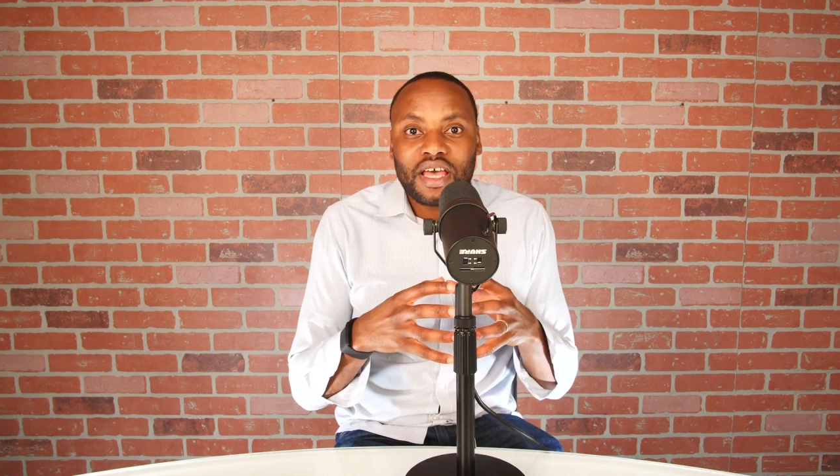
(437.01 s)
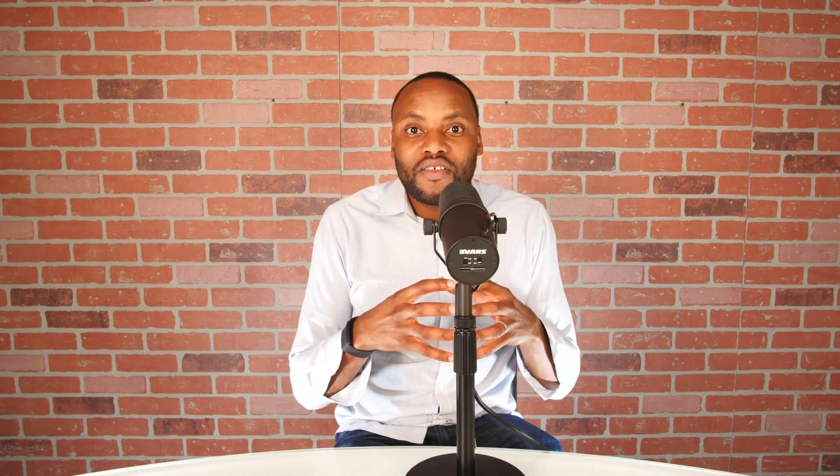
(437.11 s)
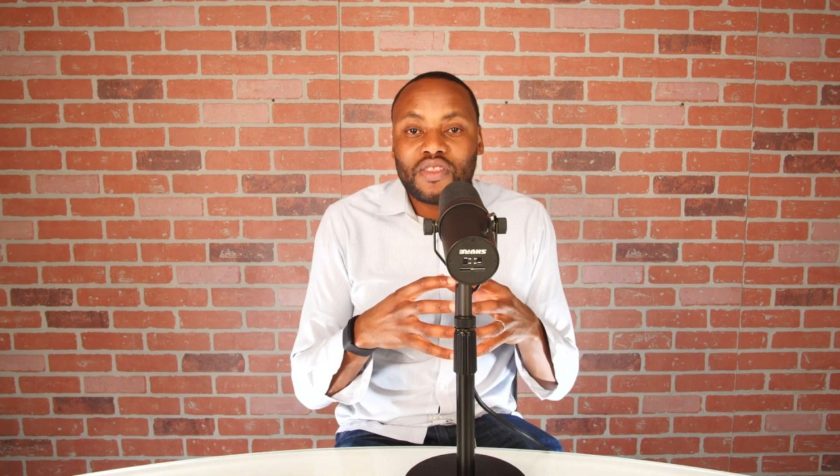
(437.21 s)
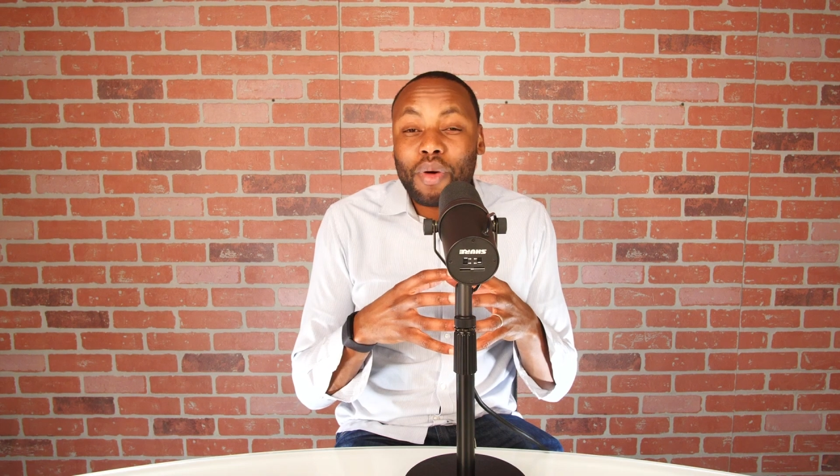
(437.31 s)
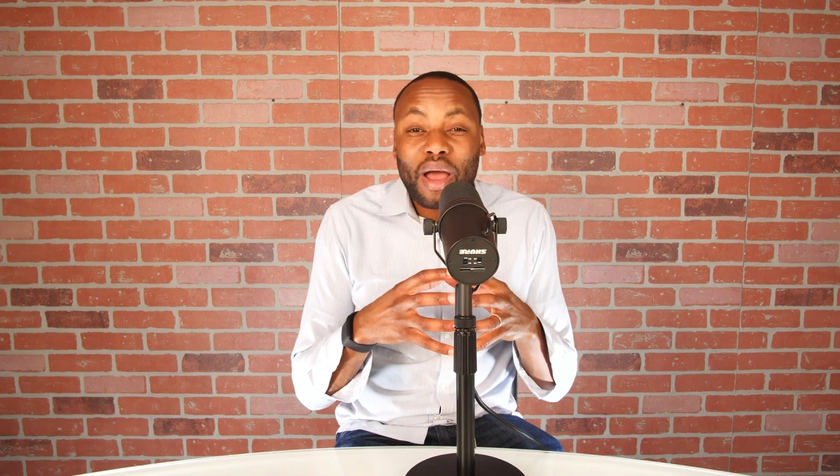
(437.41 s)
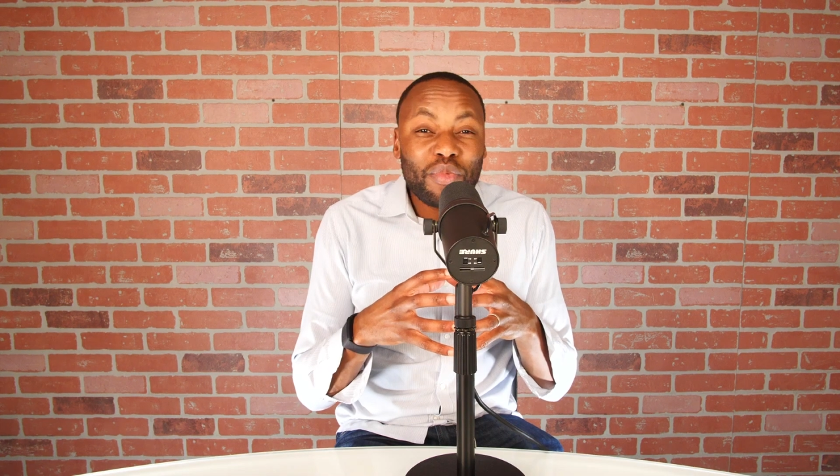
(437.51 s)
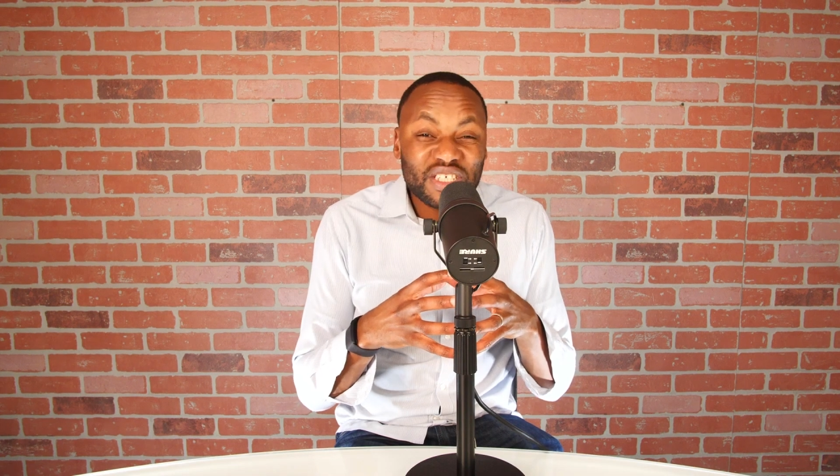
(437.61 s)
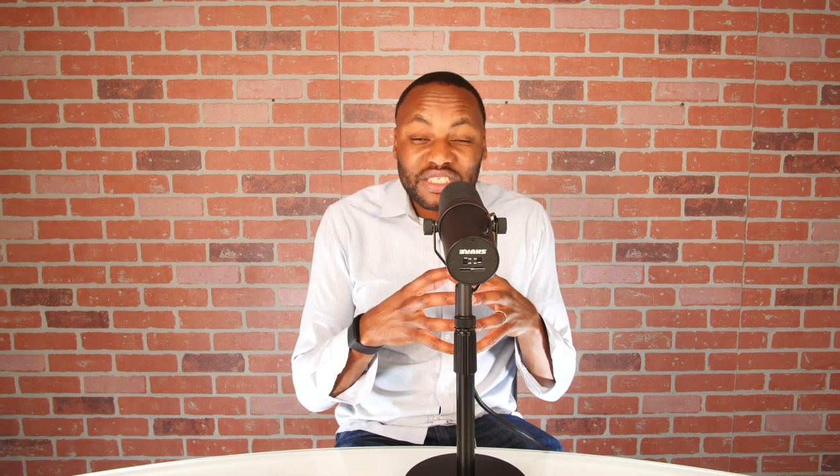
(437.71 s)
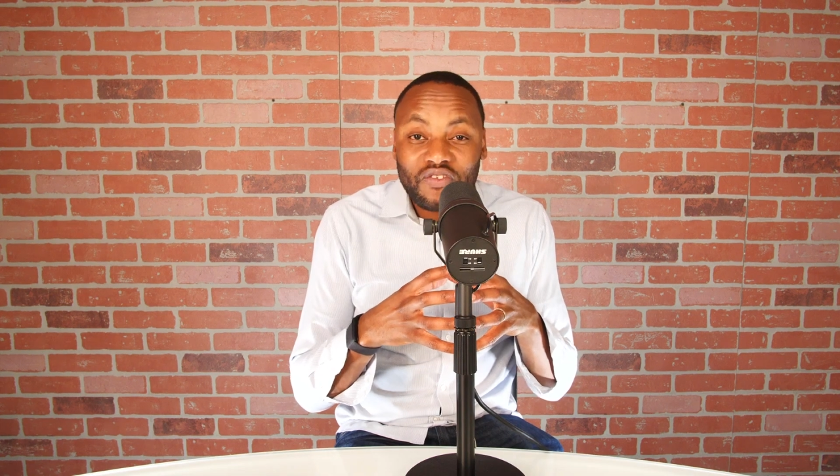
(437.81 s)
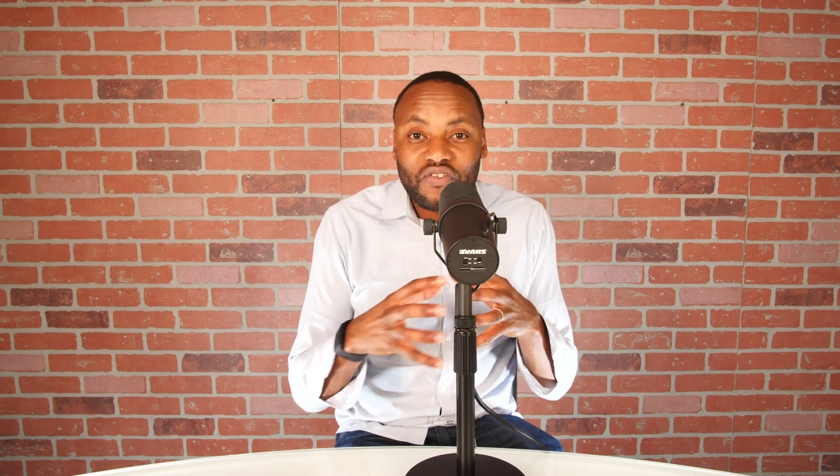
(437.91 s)
the Bible
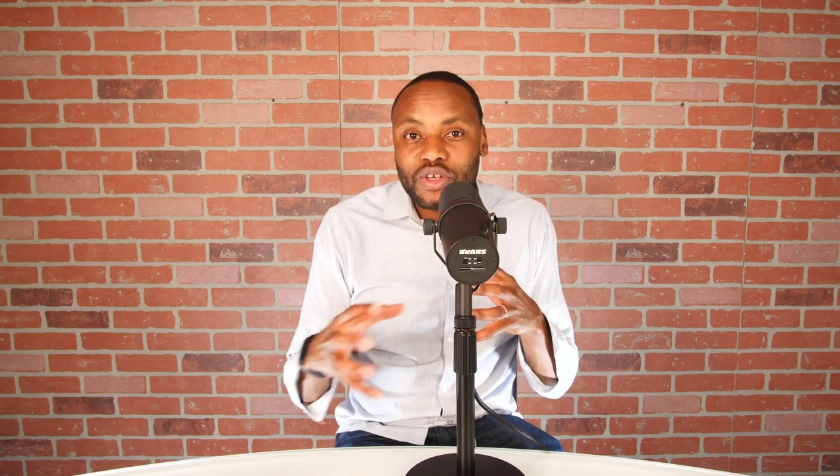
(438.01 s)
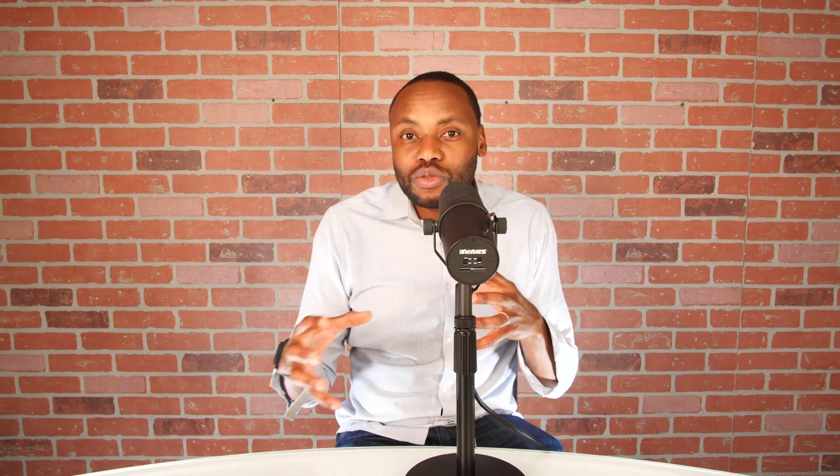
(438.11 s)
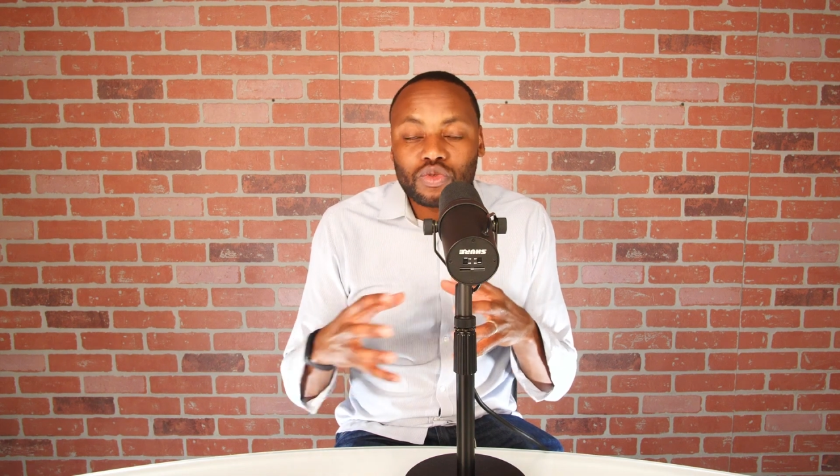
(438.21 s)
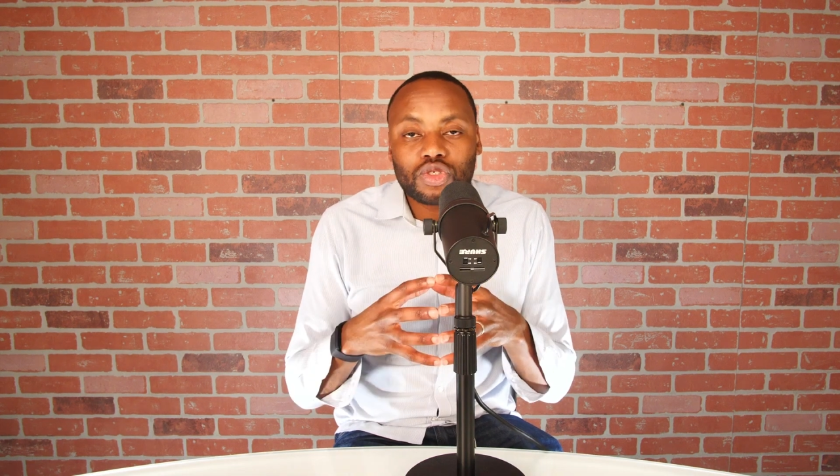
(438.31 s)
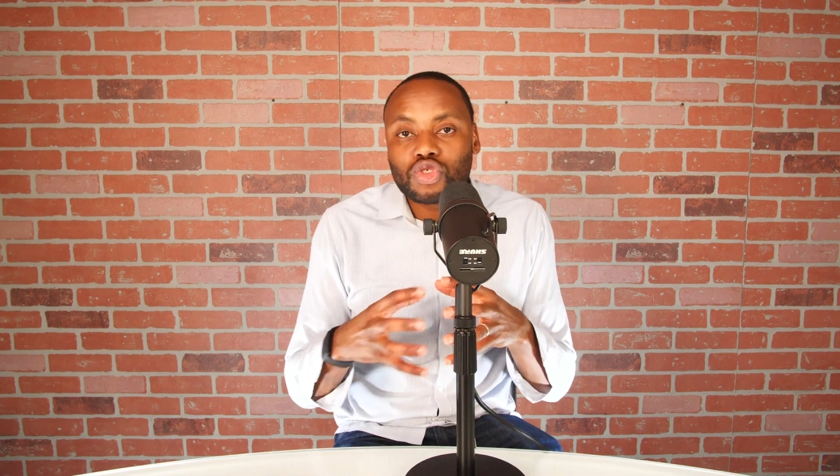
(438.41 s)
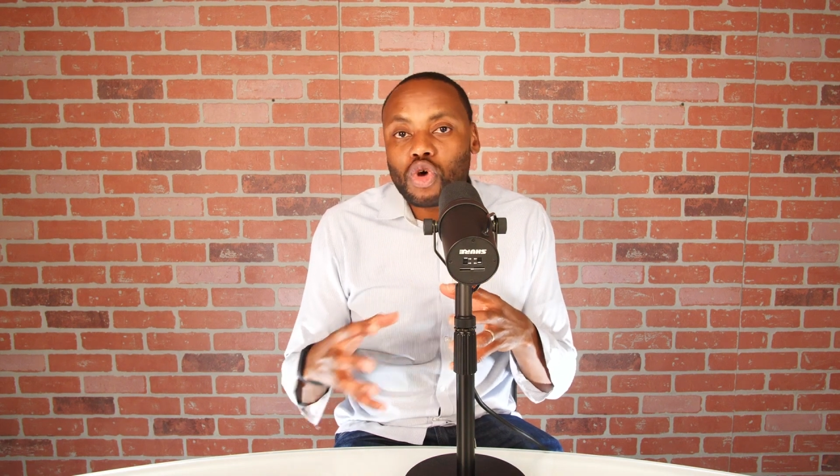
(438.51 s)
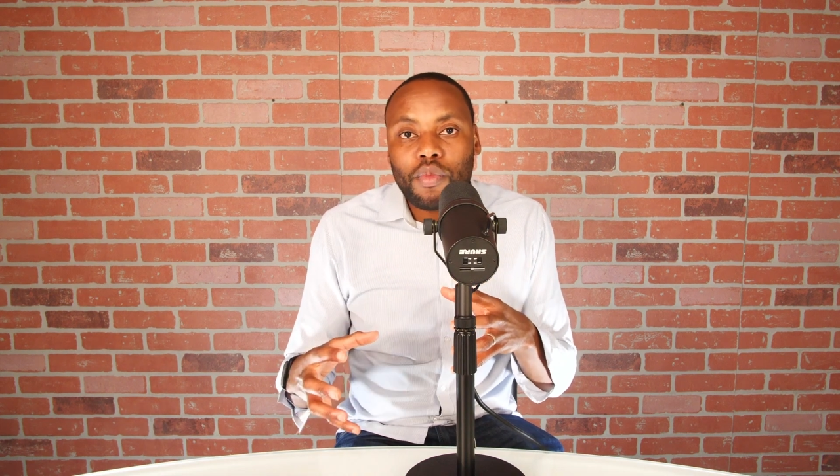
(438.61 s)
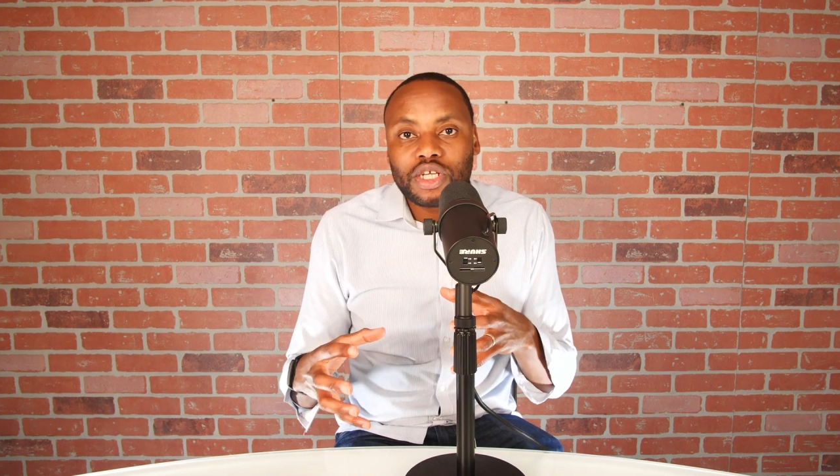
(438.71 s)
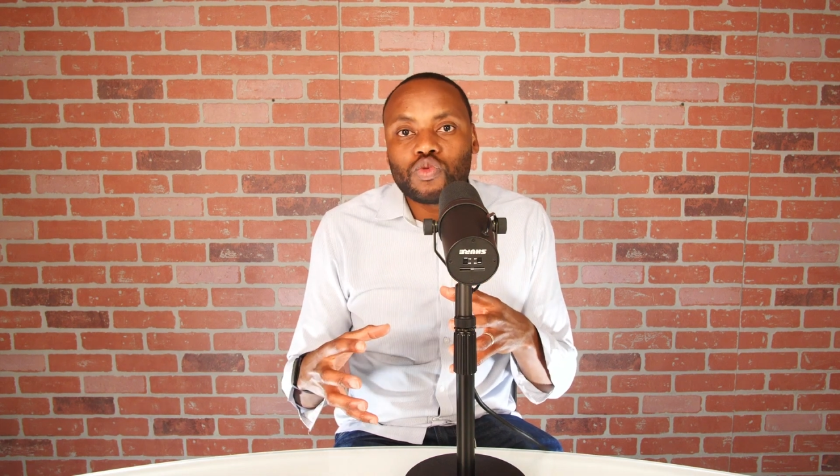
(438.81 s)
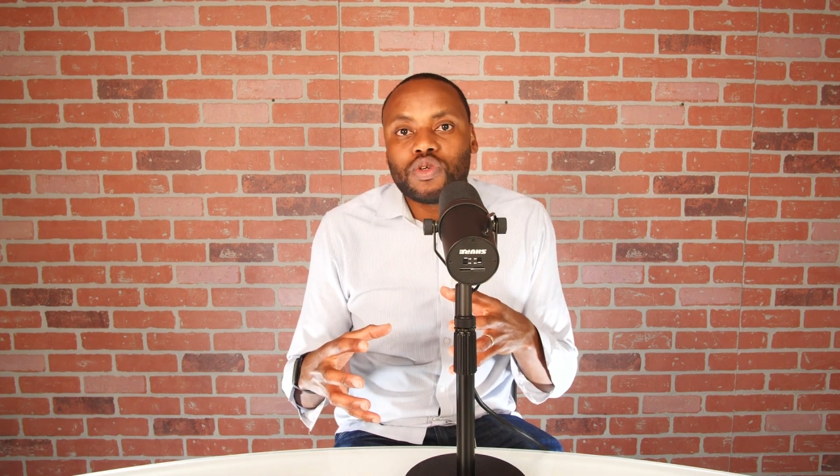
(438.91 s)
is filled with so
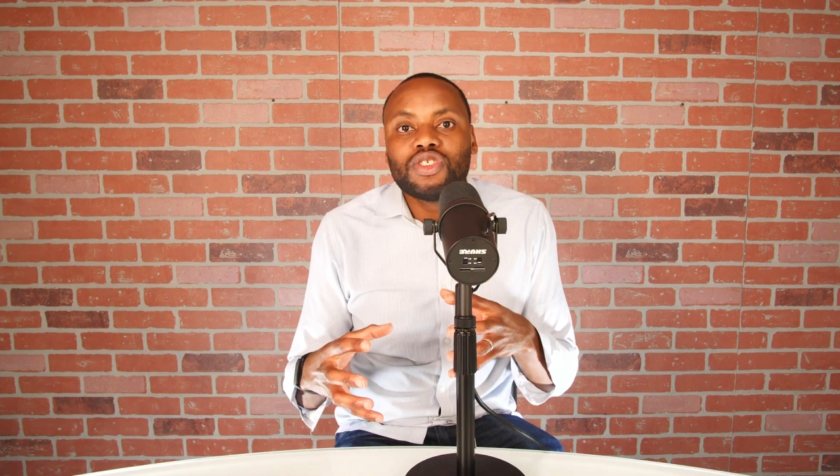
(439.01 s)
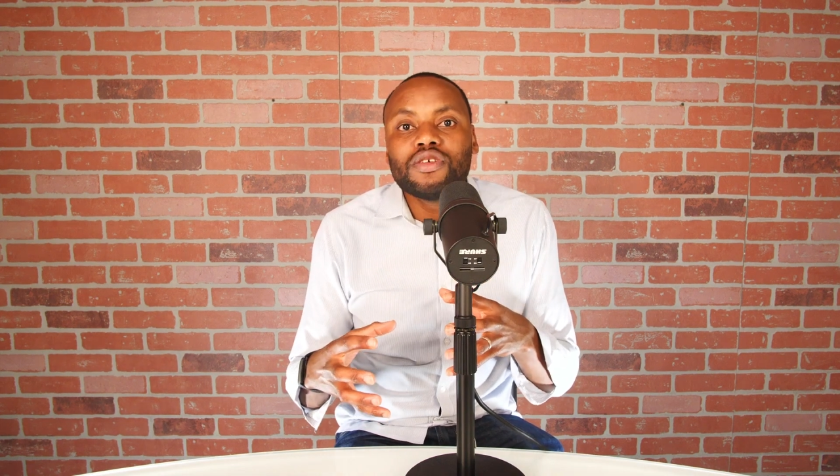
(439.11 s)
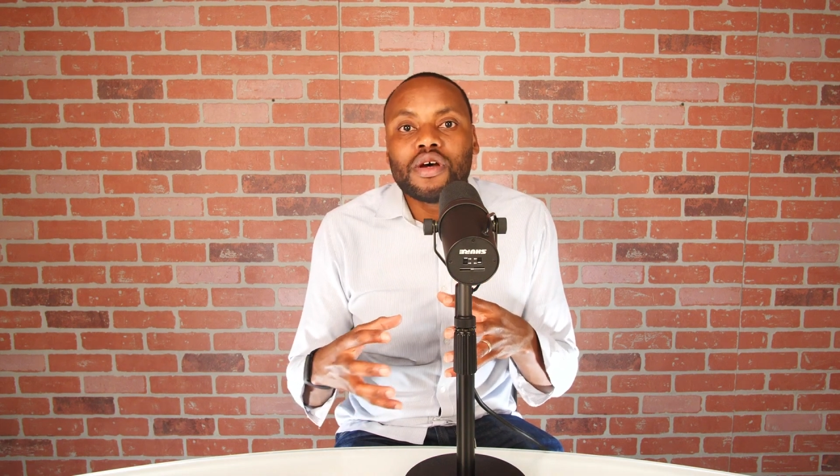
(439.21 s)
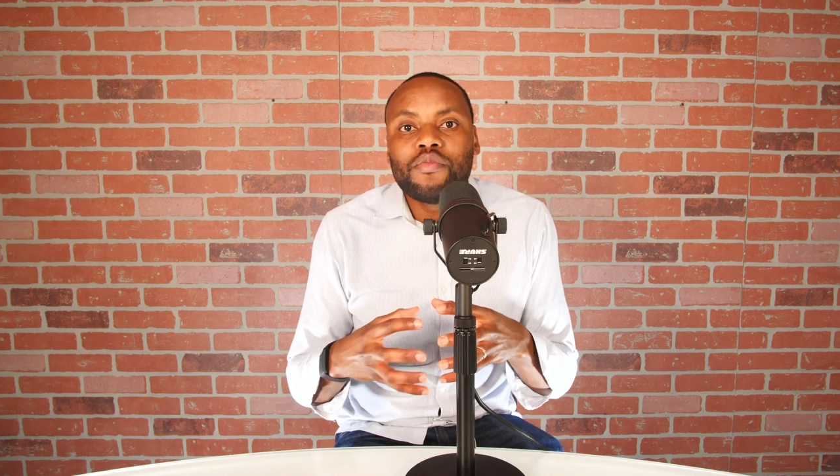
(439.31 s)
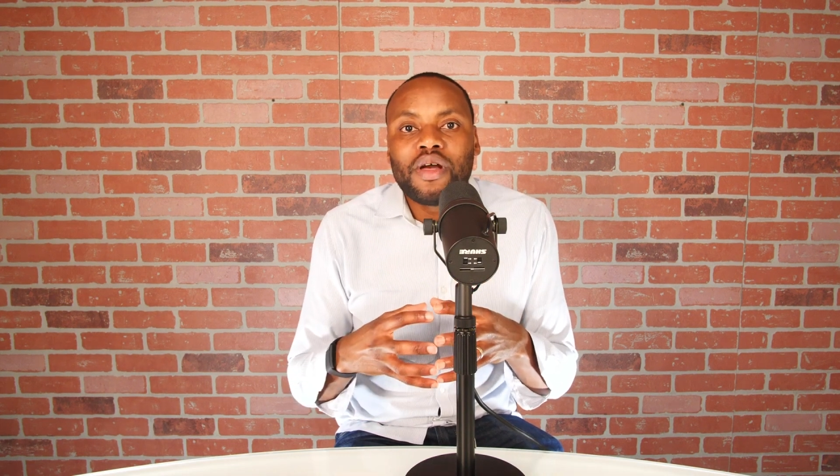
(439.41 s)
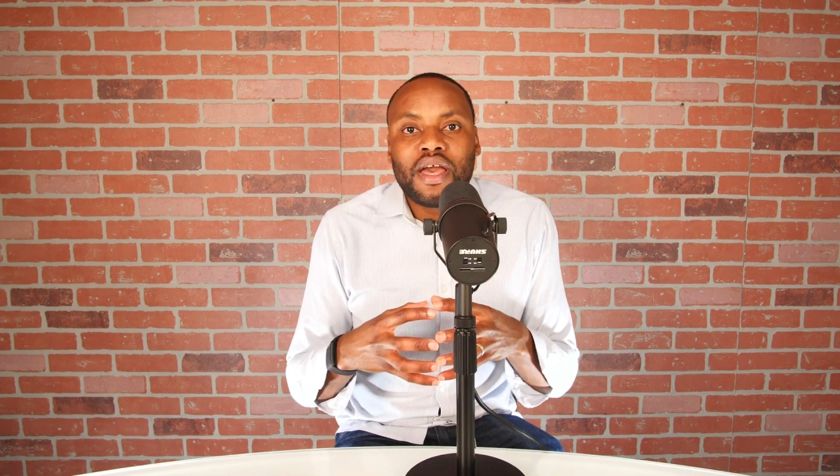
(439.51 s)
much wisdom,